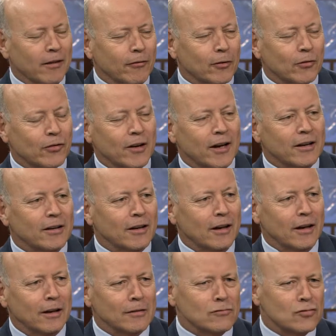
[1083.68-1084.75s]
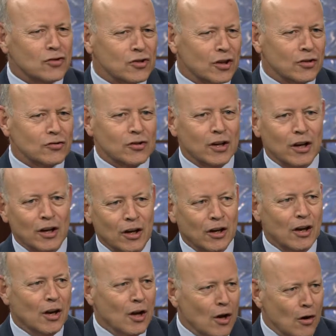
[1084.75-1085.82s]
it was
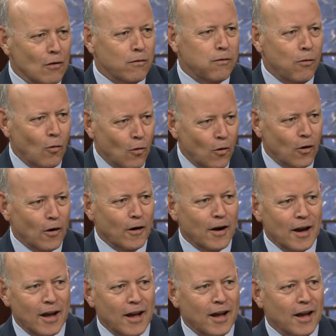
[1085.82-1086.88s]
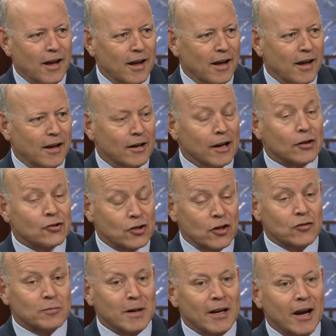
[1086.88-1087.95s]
1964, and
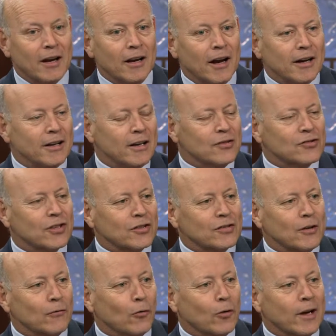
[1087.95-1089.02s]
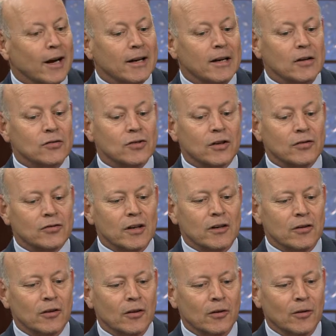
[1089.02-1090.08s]
excuse me, not 1964,
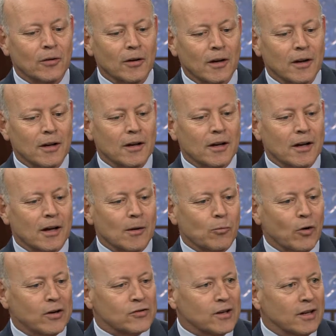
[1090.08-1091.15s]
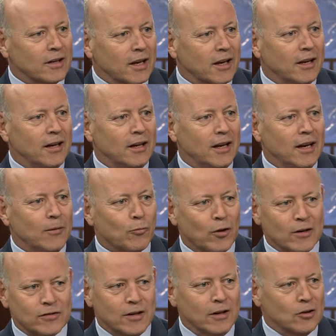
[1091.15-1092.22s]
1962. Uh, President Kennedy,
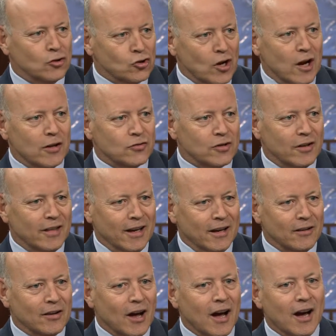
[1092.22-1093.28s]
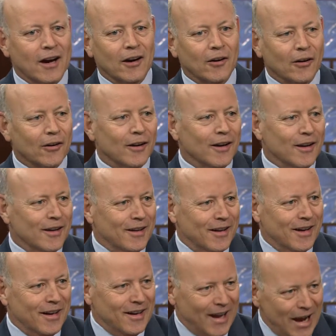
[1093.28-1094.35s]
President Johnson, the entire
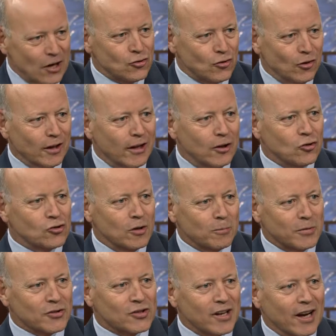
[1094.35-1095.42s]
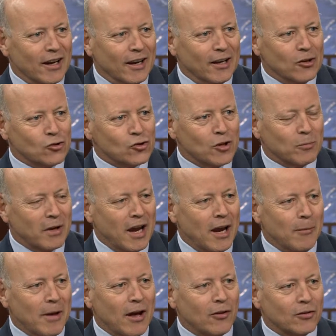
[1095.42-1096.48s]
uh, national leadership and state leadership yes.
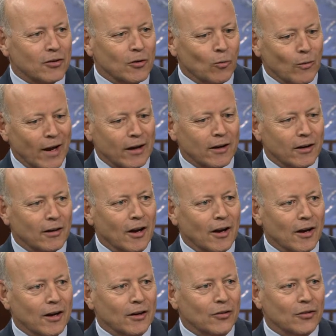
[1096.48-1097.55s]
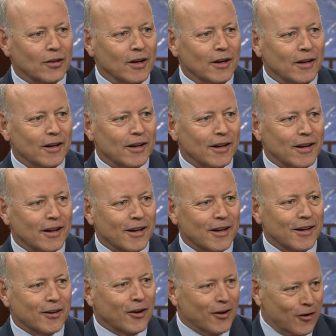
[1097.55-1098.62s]
came out to recognize
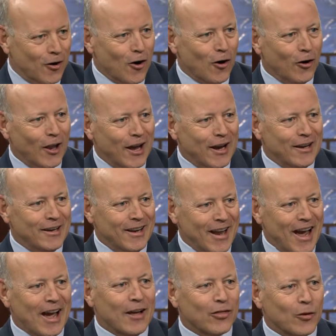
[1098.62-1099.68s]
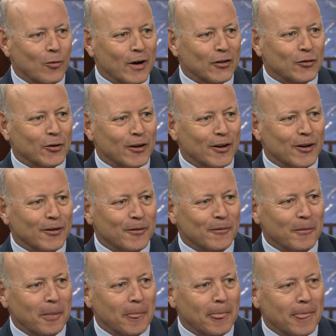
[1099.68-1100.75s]
uh, Carl Hayden at the Westward Ho.
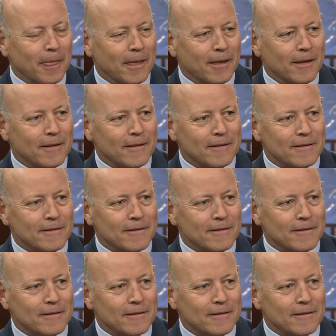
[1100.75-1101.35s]
And a lot of movie stars